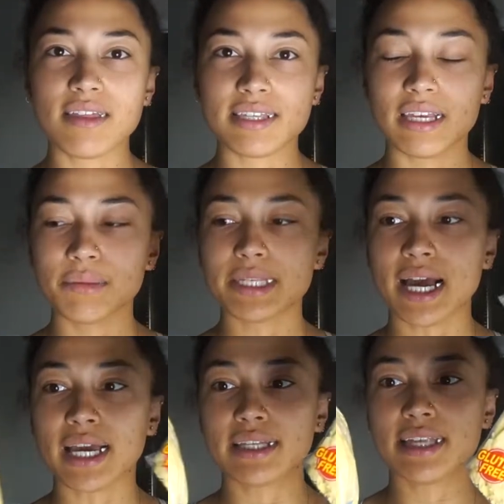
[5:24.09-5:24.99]
the same
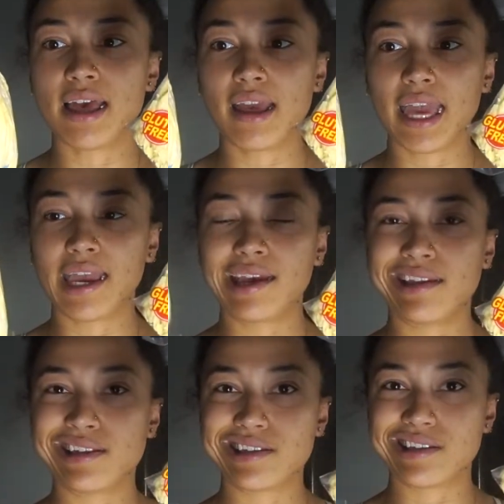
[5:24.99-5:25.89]
size, and
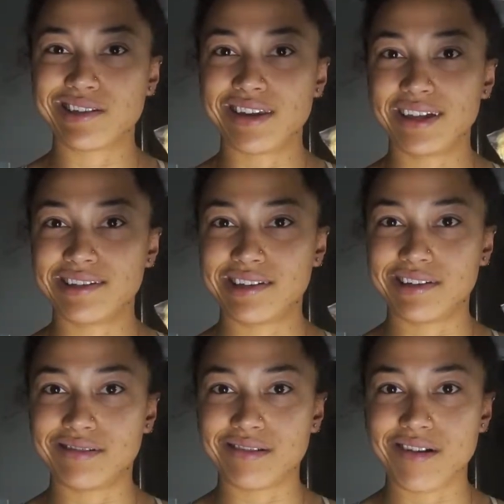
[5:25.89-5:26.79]
this is
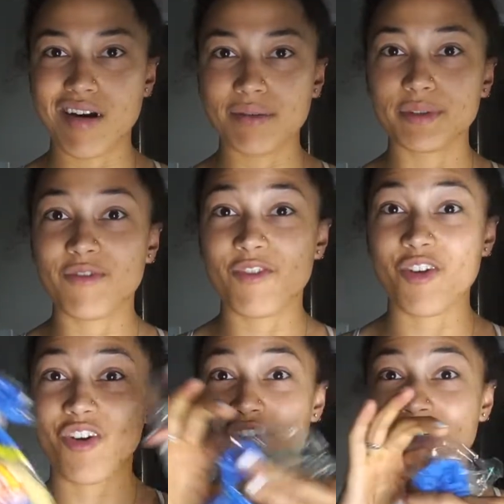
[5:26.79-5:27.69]
19 carbs for
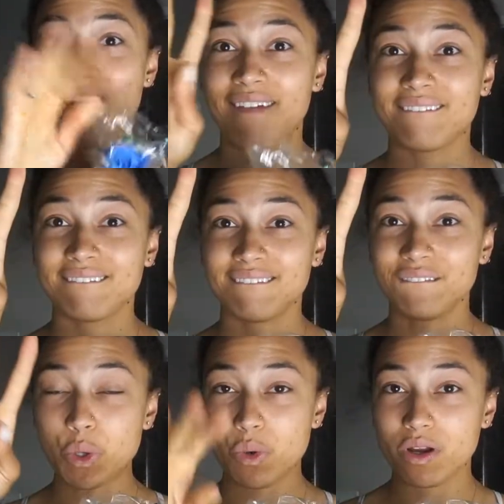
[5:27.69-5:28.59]

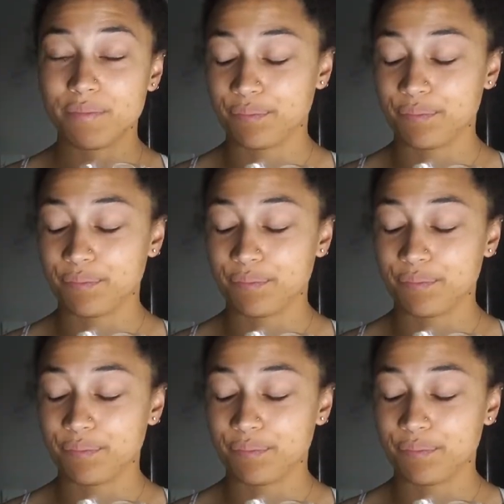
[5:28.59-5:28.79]
4.